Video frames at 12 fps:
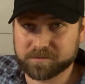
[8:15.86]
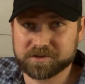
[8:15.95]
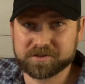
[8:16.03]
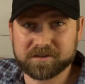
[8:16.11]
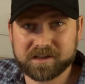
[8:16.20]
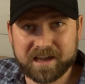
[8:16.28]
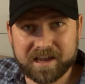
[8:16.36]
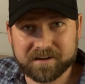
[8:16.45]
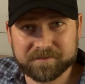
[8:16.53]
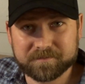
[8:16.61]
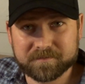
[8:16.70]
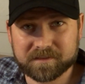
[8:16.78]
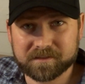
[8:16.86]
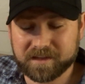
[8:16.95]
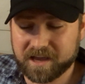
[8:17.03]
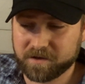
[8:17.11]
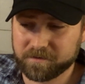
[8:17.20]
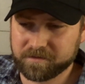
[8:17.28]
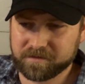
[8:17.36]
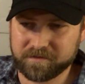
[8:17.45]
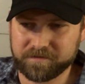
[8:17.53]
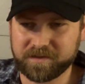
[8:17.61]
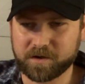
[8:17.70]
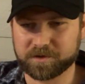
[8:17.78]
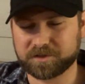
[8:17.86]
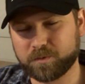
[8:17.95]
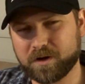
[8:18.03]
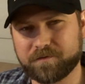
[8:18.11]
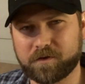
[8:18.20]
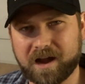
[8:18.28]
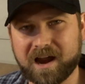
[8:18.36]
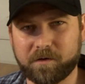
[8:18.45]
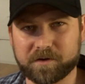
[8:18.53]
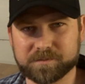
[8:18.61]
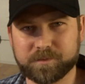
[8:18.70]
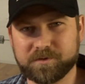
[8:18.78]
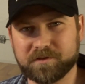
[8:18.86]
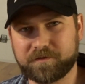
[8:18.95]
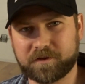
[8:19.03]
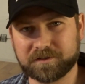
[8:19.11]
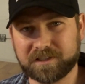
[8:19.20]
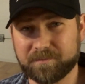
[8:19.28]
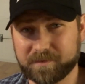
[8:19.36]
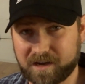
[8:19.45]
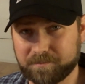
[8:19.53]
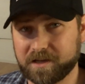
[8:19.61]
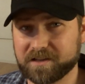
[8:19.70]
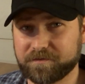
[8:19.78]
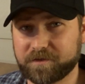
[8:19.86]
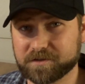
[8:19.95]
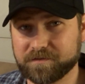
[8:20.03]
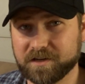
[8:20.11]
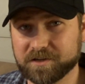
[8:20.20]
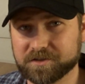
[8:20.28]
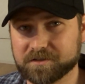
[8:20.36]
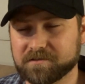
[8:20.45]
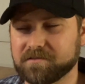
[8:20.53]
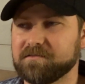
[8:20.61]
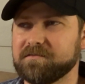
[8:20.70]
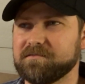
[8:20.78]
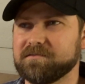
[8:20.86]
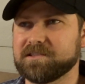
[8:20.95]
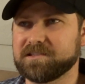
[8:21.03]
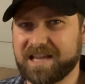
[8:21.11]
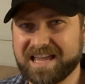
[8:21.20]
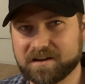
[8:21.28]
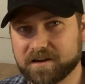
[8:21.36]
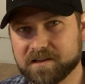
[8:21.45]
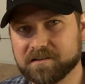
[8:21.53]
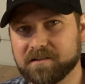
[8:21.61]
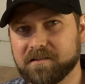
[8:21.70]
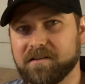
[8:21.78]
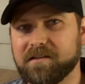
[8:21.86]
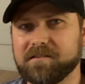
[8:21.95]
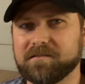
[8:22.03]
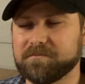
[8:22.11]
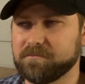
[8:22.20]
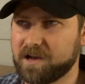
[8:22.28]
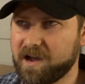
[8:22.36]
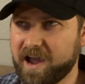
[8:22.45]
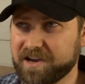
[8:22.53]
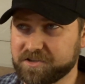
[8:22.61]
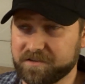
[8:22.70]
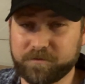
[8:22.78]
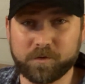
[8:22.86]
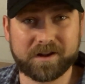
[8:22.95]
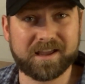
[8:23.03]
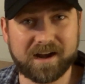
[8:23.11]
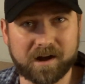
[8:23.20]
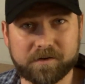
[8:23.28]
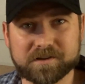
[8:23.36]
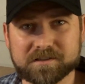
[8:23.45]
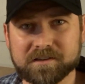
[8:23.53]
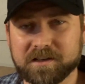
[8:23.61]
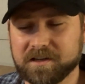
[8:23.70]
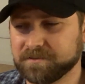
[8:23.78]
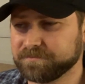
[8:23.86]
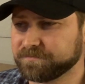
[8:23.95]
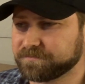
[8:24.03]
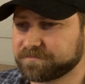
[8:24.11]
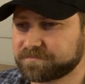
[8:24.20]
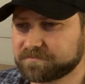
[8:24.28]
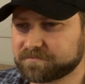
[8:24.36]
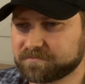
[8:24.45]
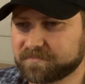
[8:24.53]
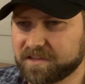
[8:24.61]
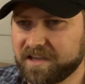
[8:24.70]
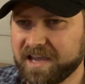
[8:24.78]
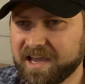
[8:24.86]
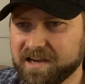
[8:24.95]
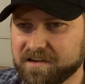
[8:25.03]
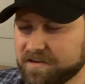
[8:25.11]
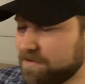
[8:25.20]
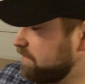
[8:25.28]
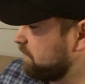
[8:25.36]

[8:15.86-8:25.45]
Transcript: original can. Now, there was 24 hours between the first time that I applied the first finish, sanded it, actually 48 hours, and